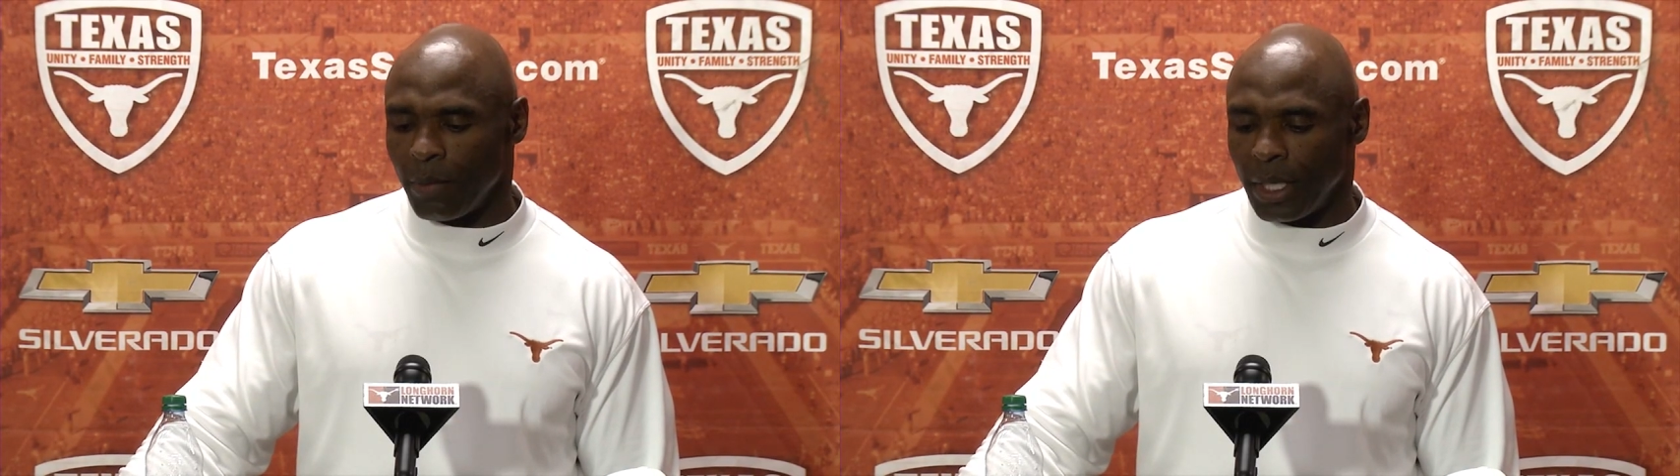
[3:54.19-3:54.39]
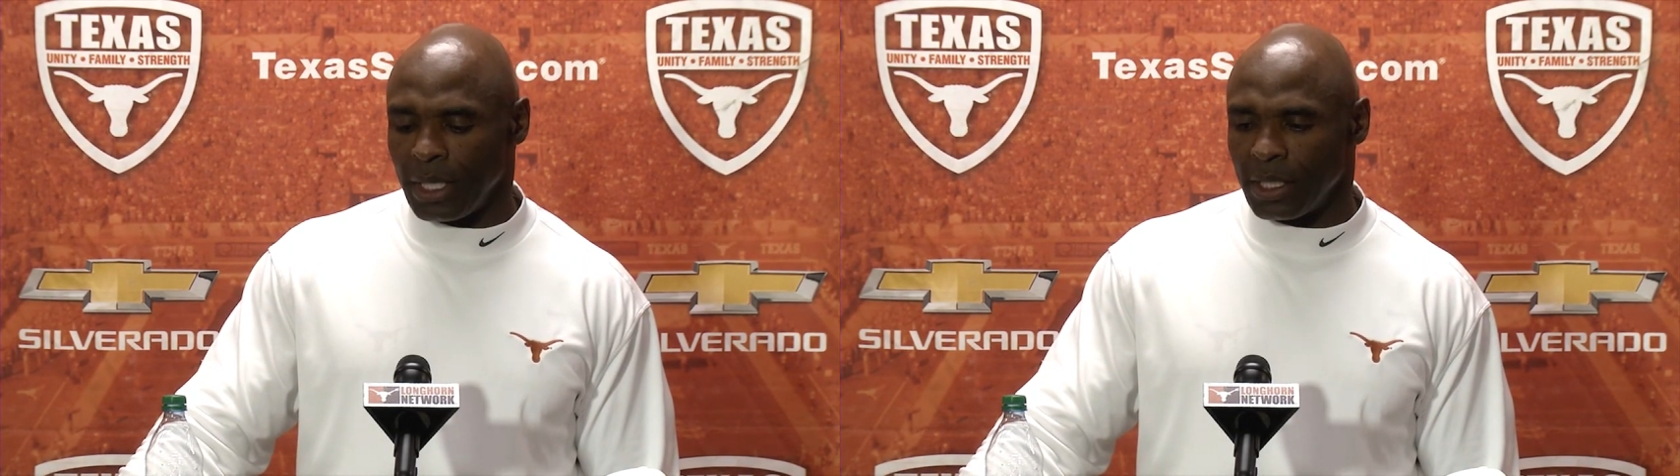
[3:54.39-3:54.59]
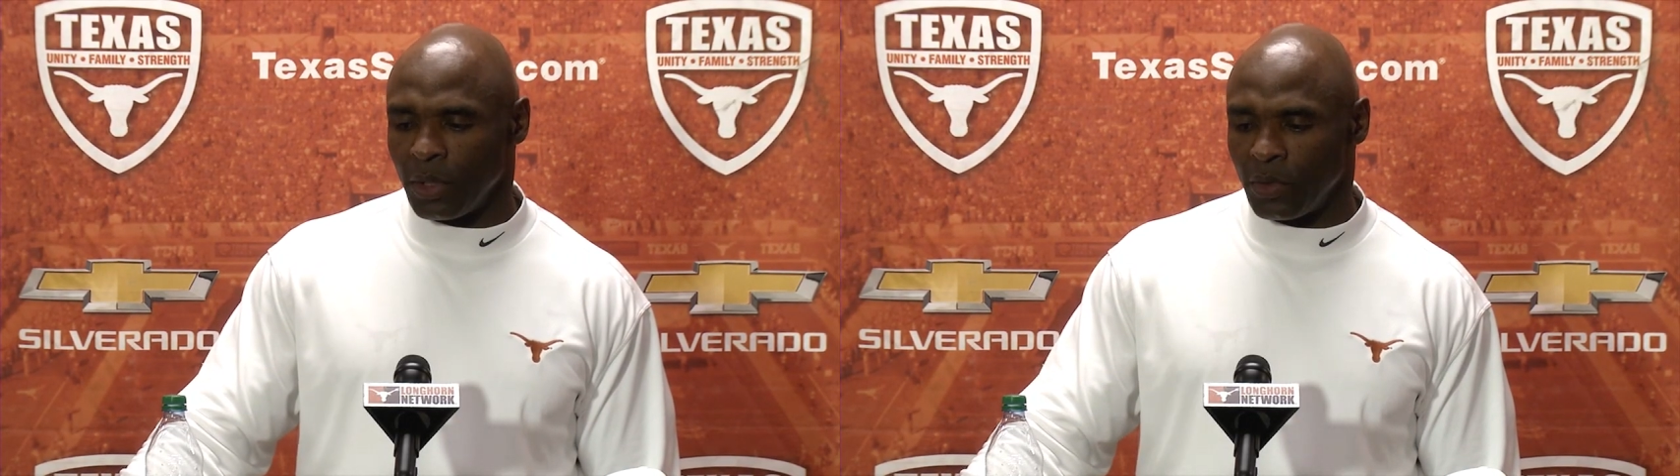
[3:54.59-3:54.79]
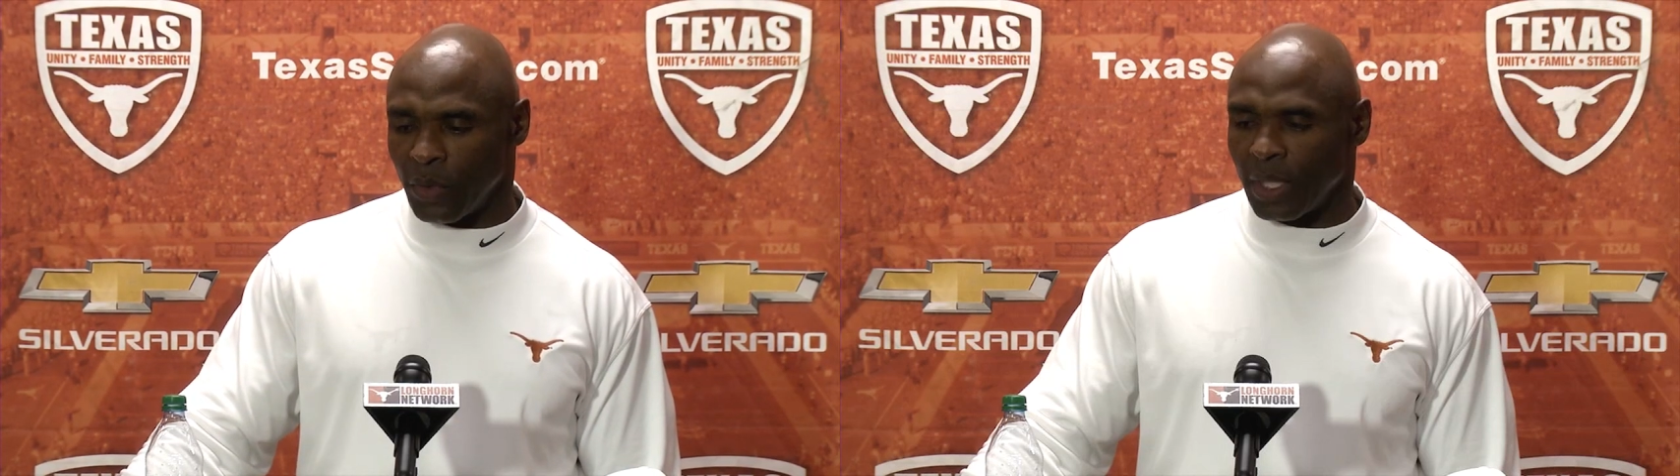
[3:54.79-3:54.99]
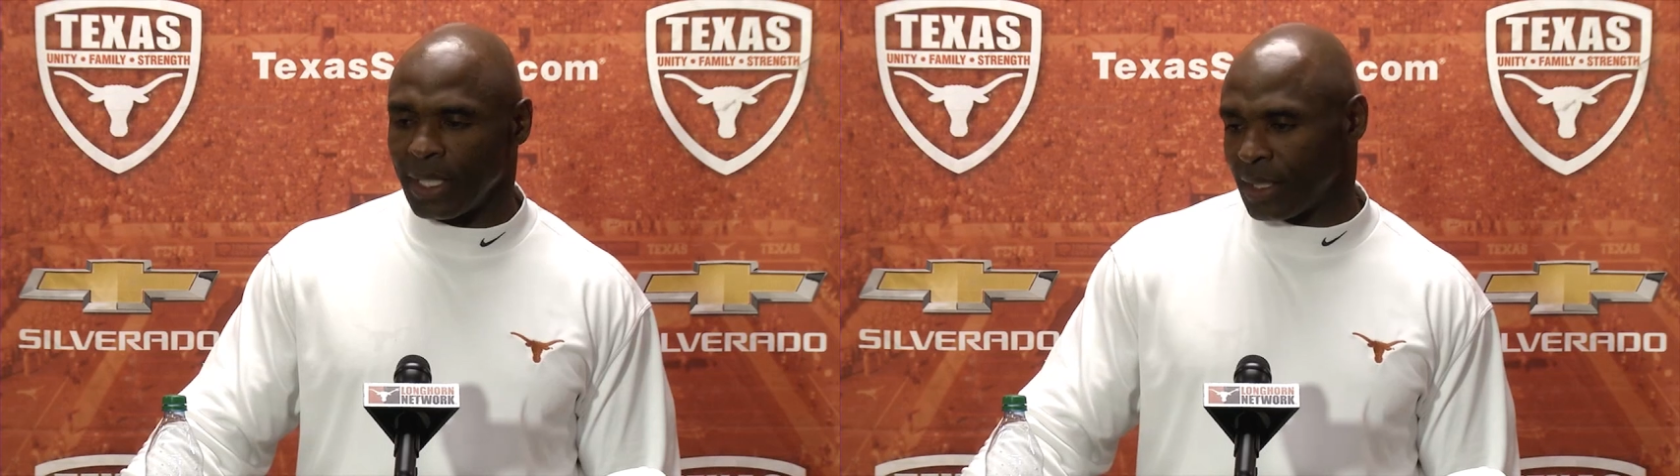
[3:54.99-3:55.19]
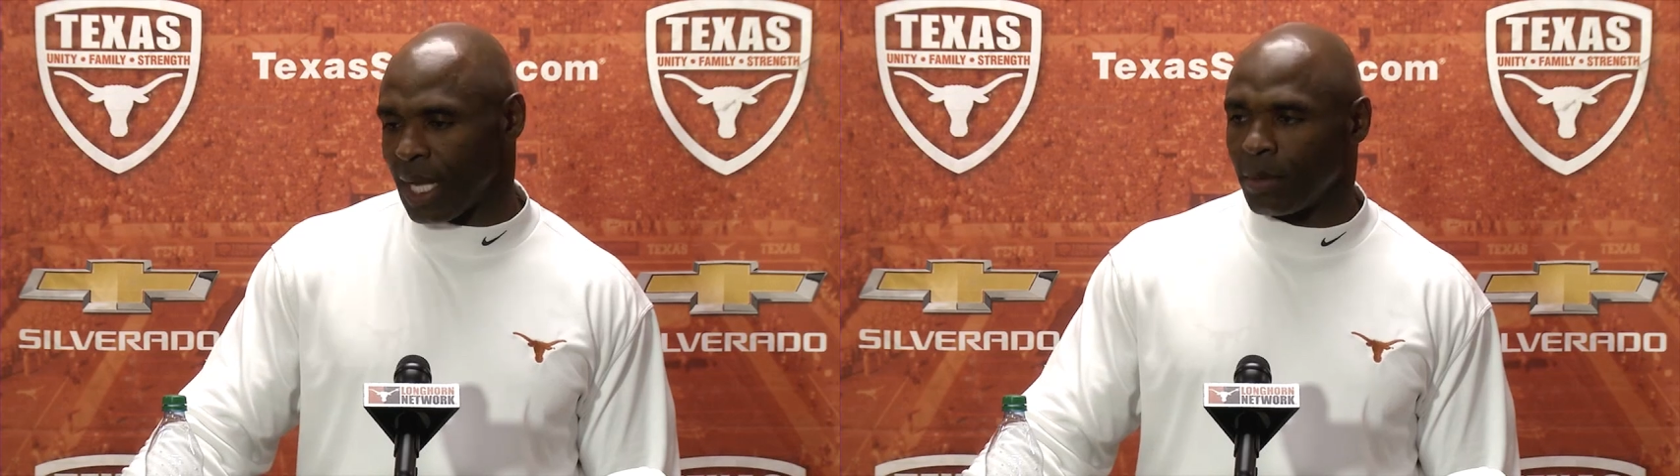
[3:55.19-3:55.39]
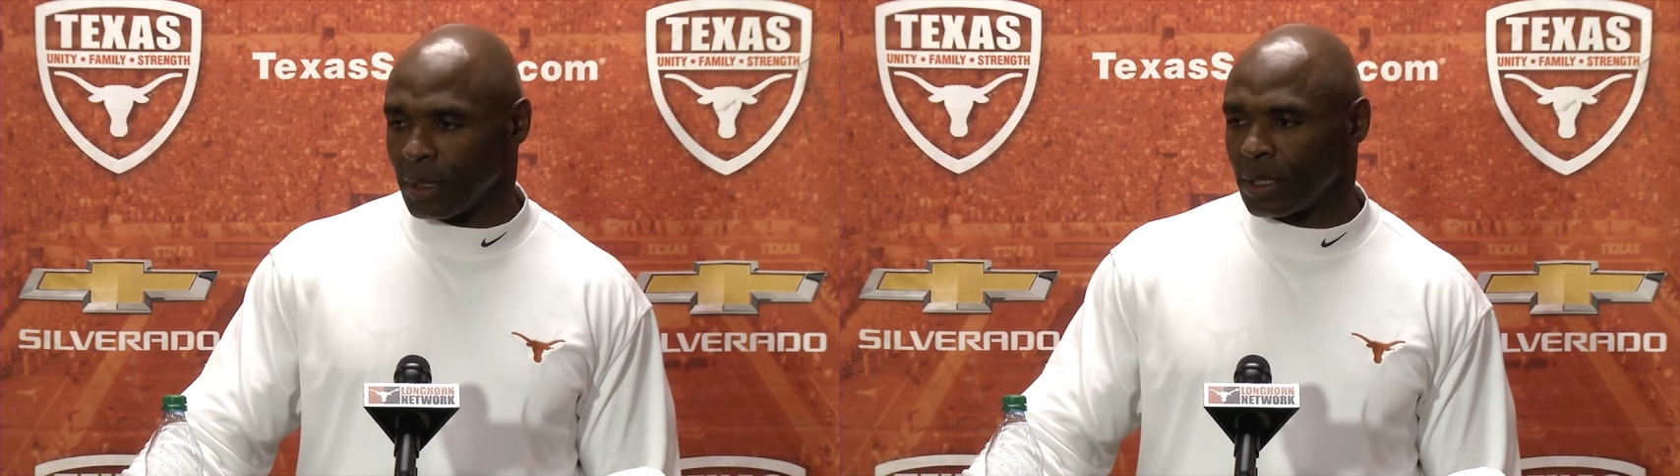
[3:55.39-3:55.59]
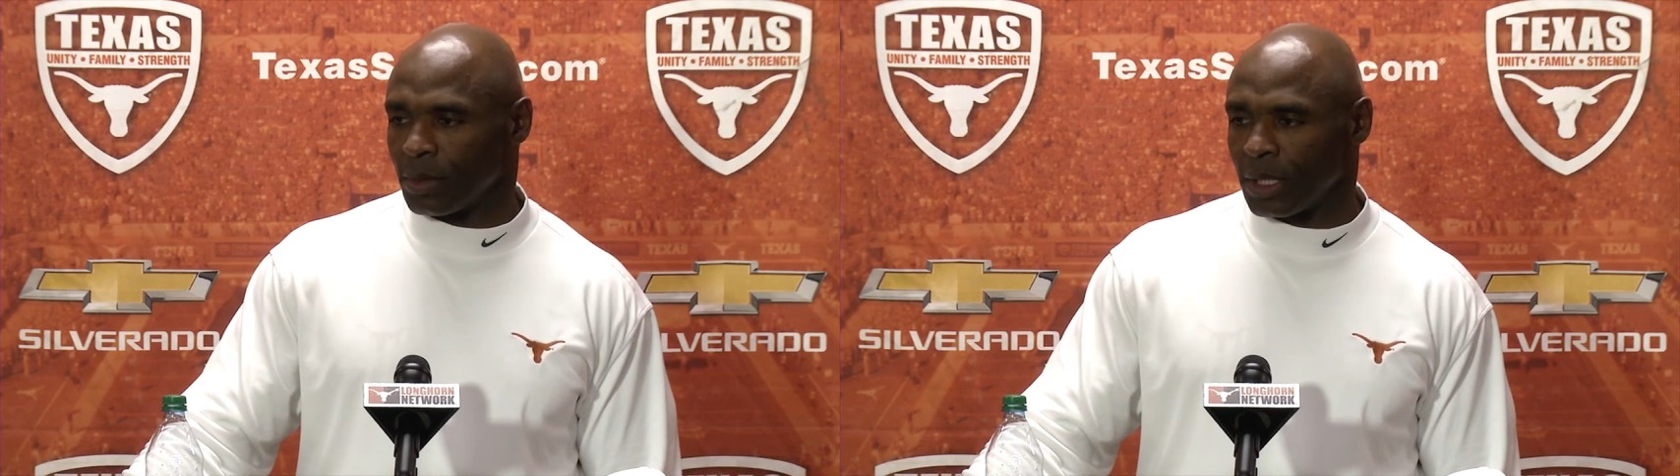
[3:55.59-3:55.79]
but he's really
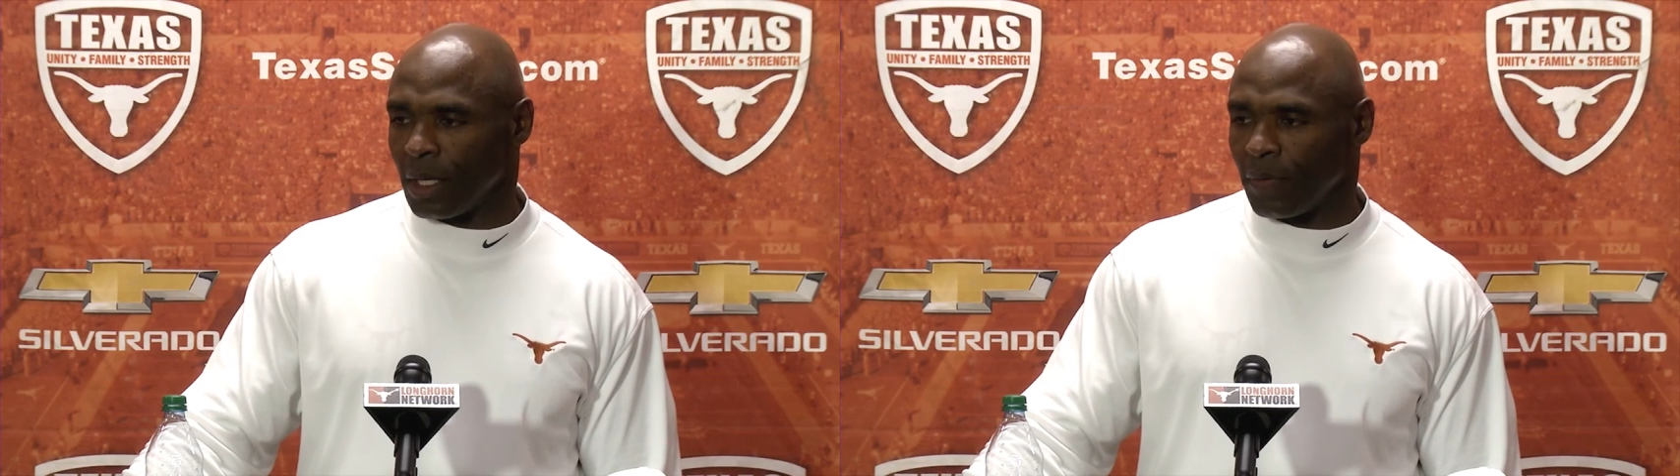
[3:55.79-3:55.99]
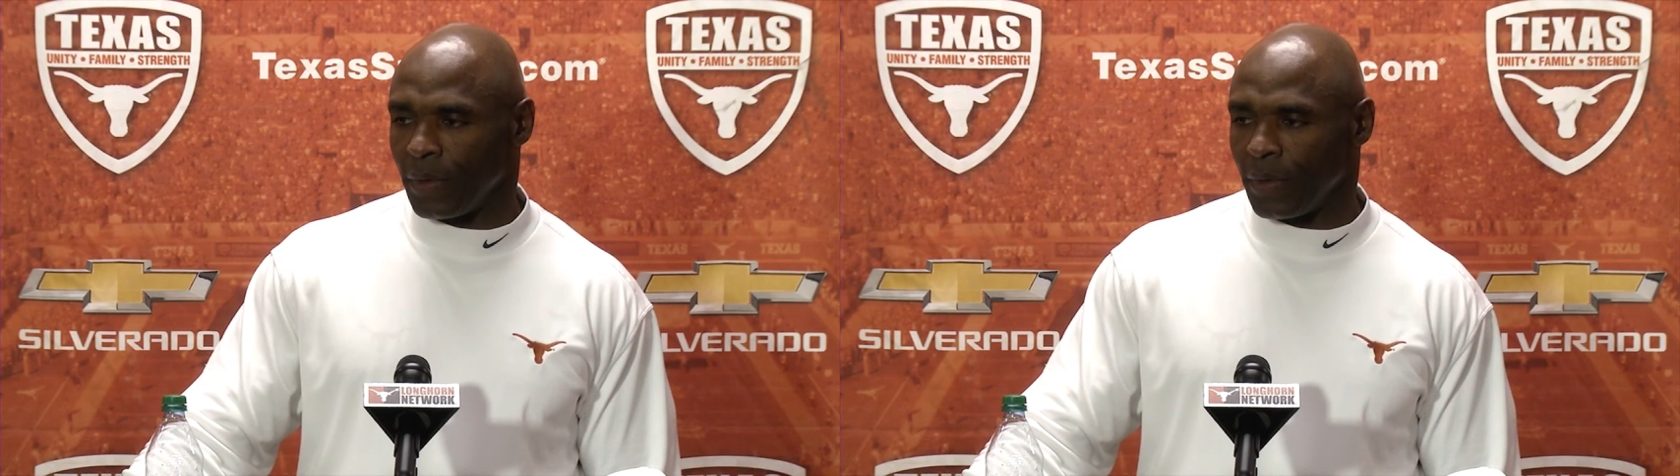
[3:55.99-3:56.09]
established himself,